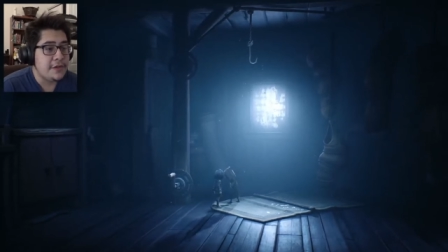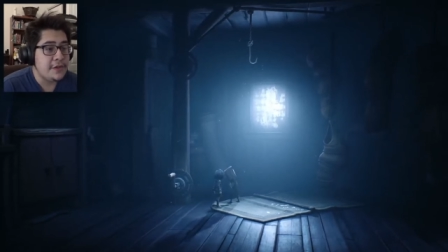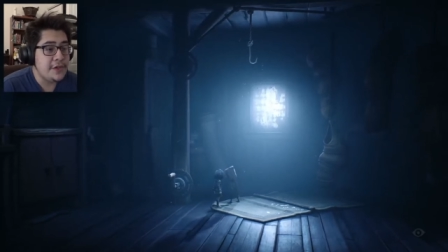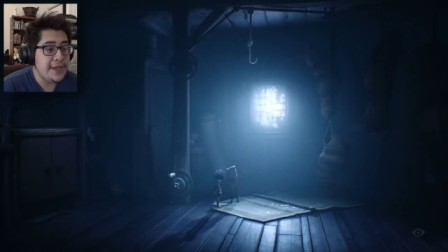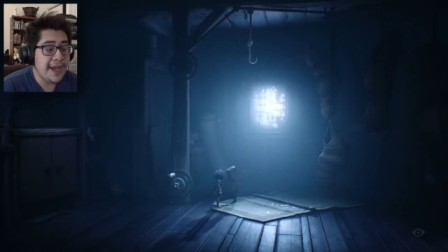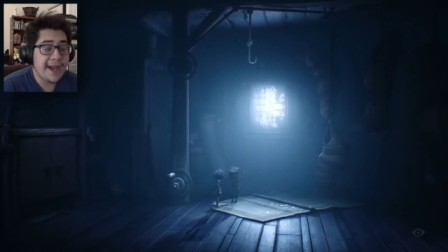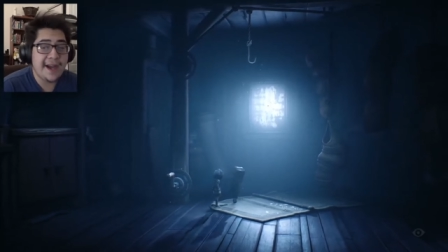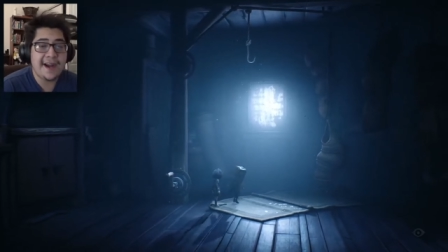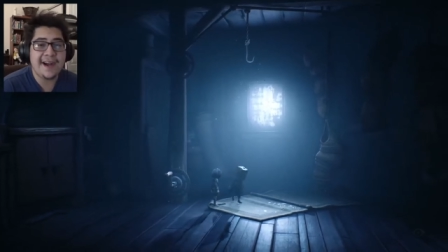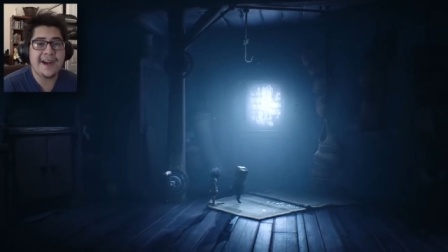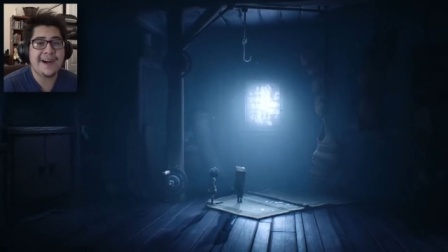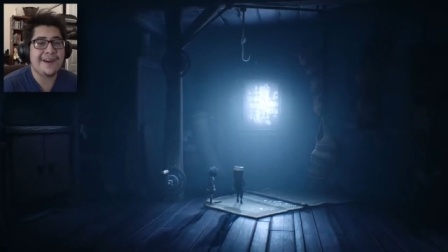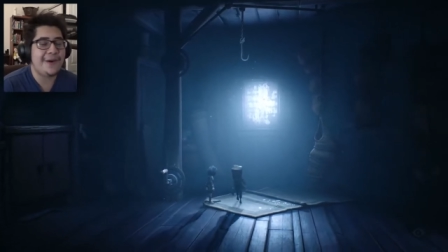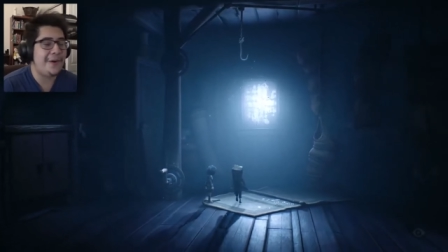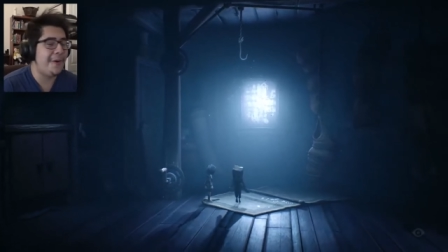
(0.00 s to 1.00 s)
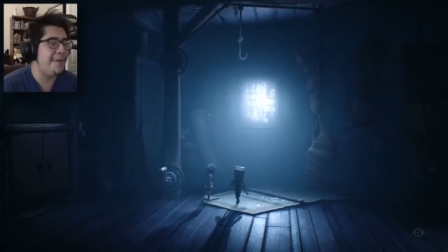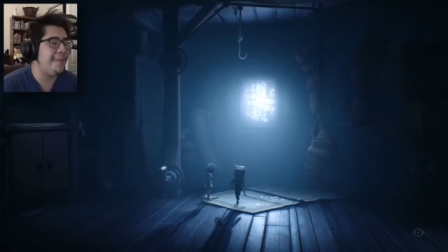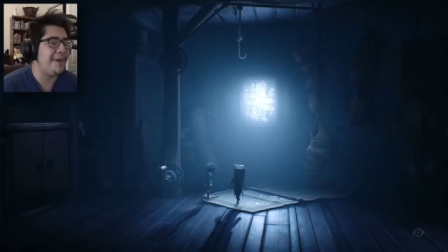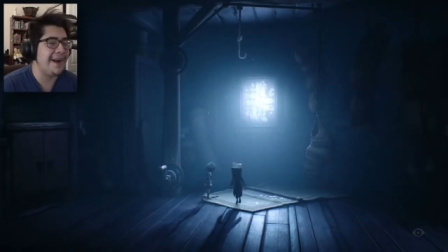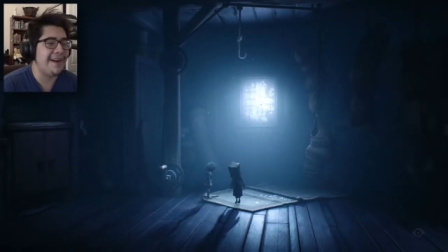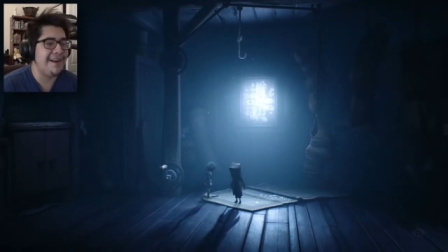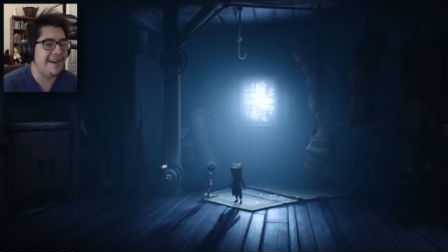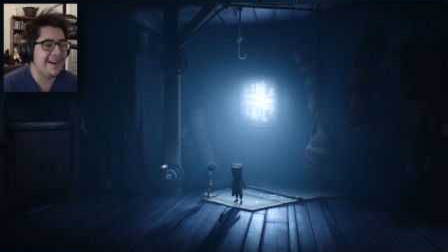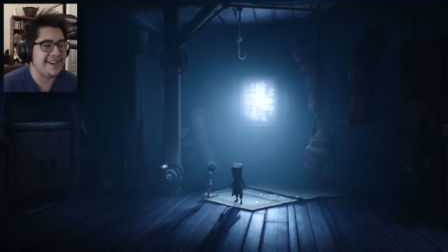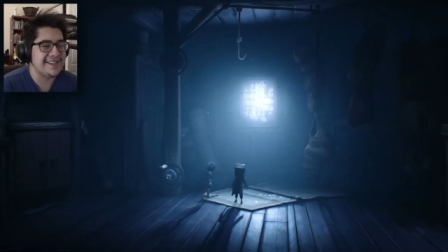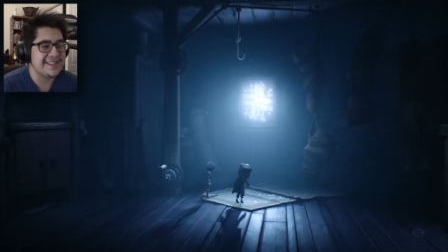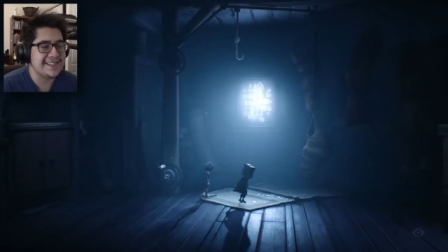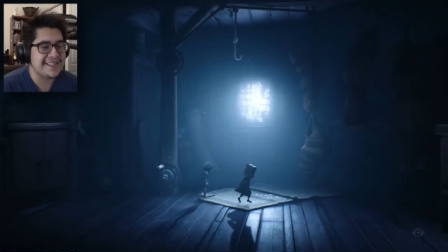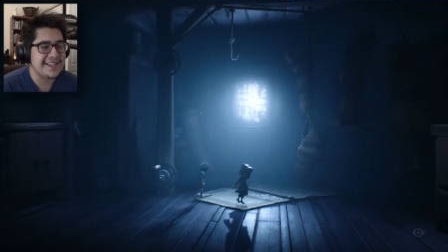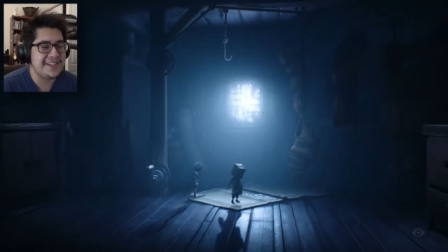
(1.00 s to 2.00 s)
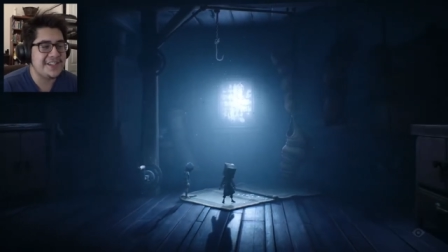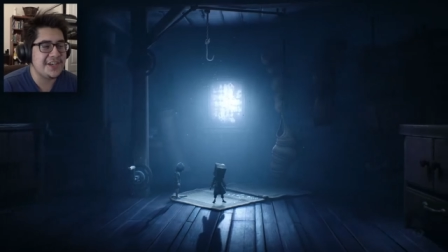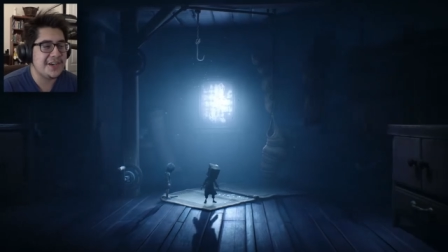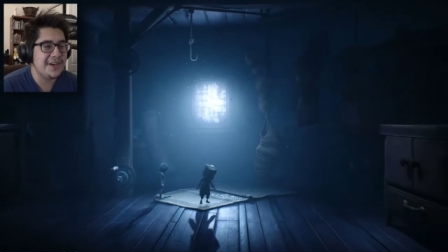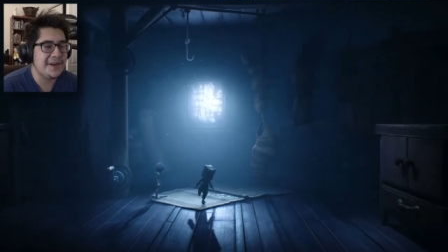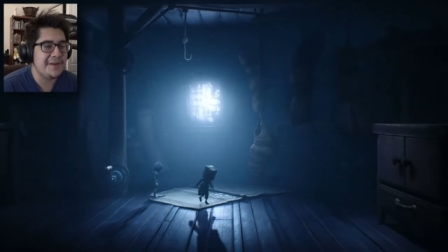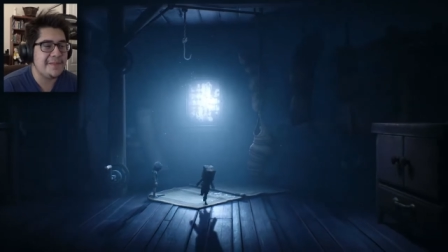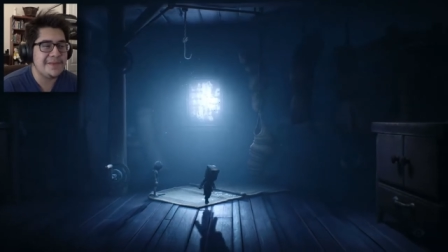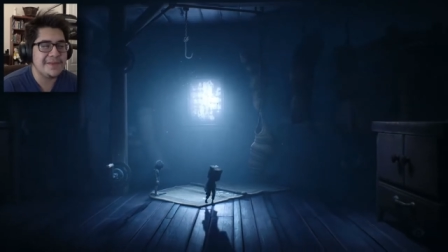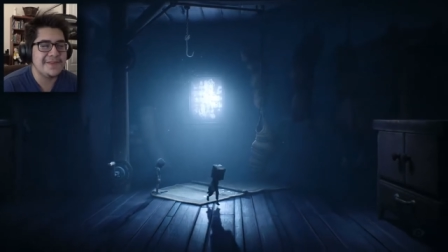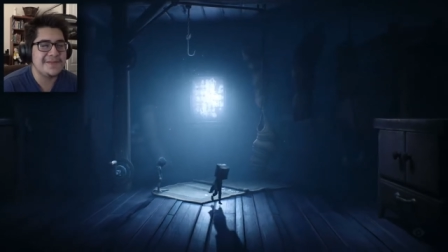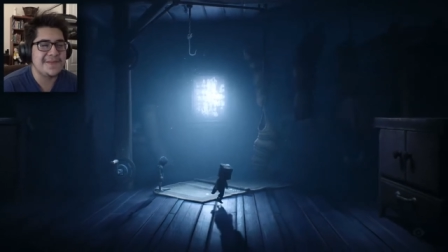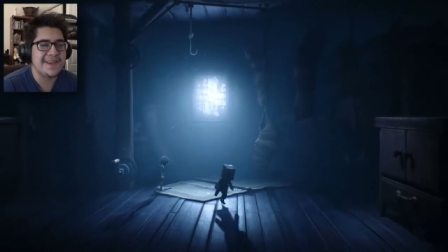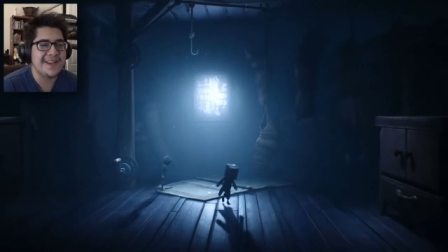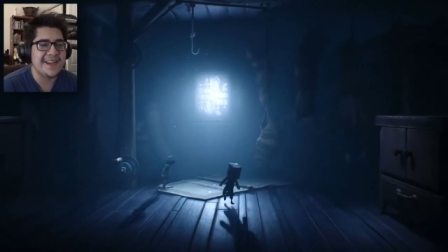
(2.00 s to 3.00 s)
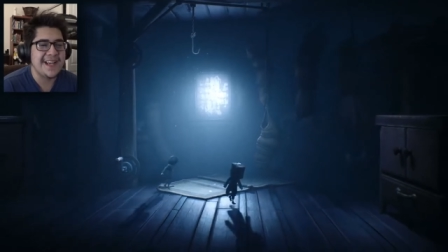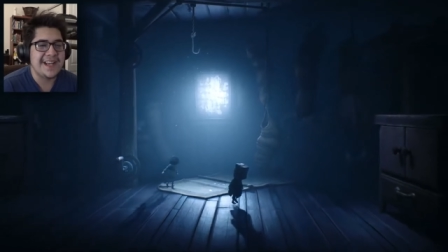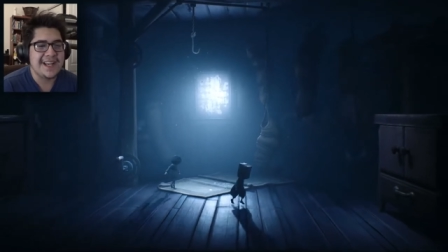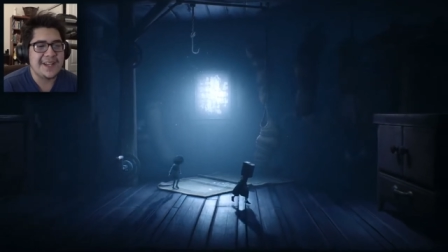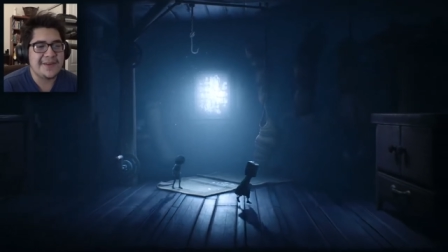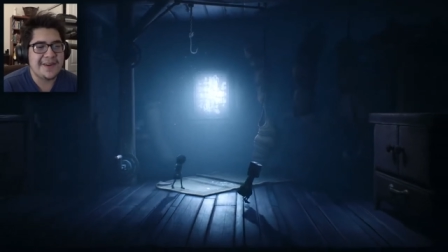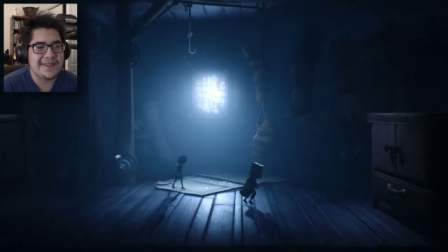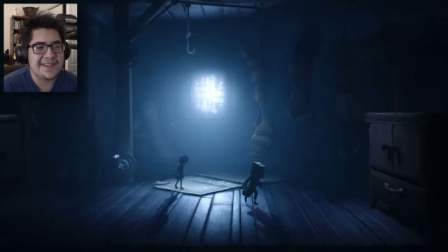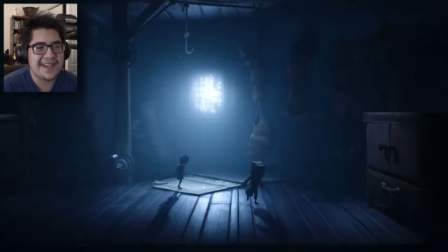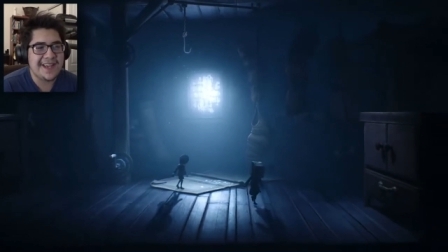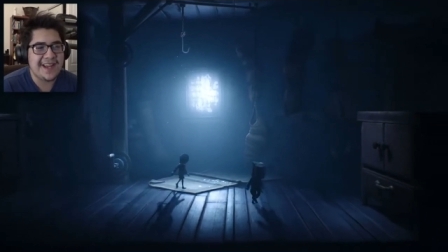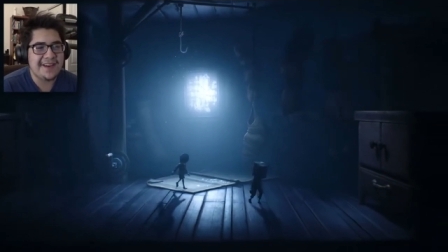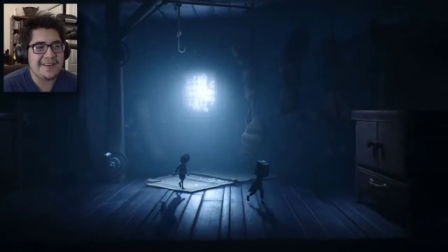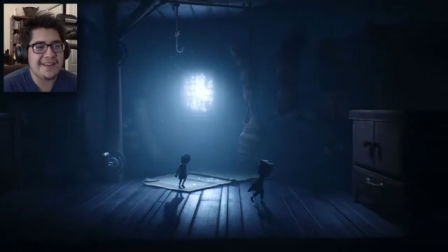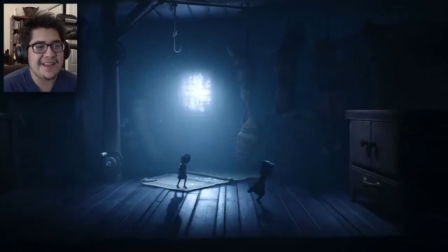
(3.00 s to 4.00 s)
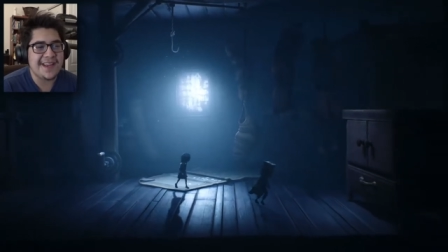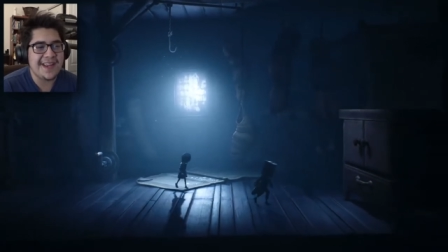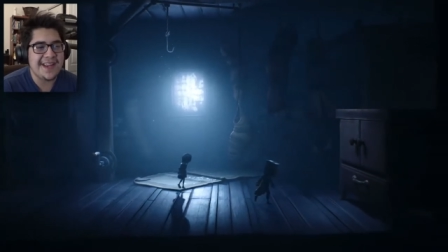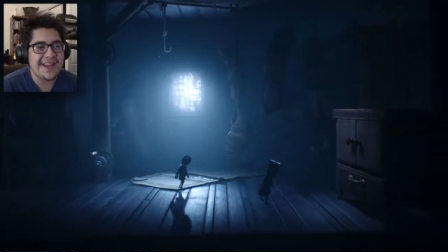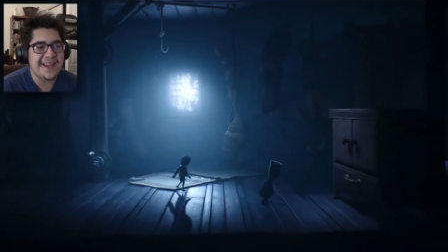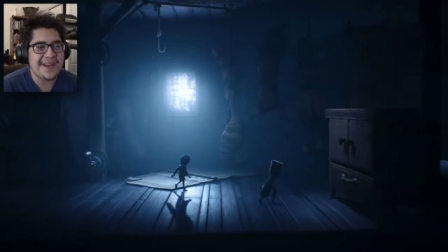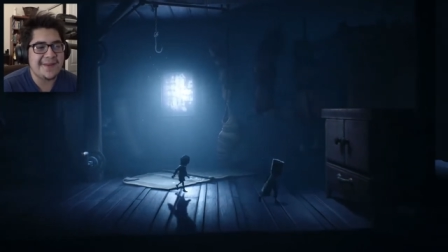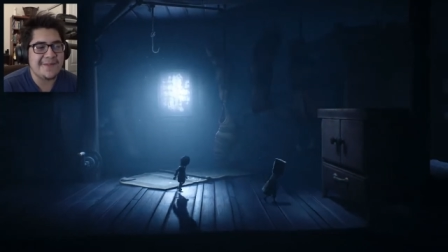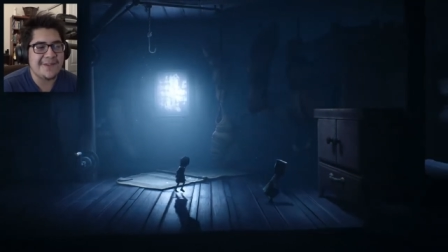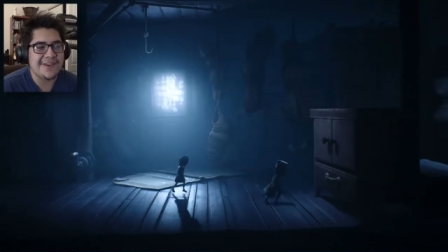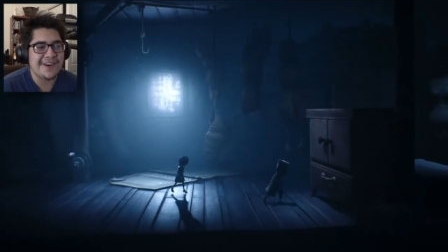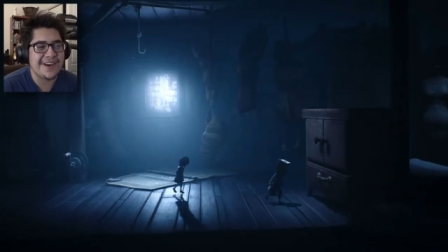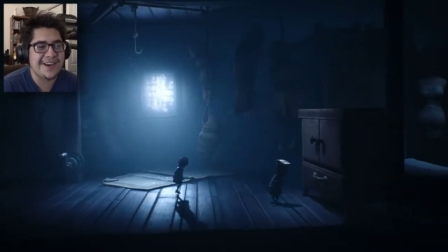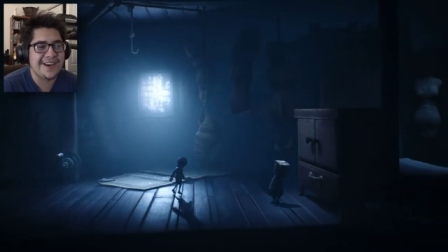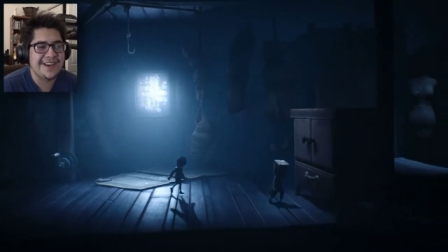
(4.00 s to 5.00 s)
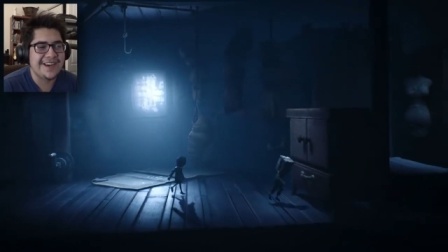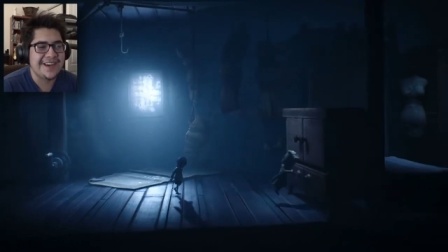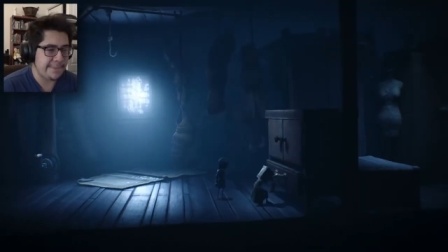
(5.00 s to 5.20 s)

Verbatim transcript: Yeah! Oh my gosh, that's such a good improvement. You don't have to carry the key anymore.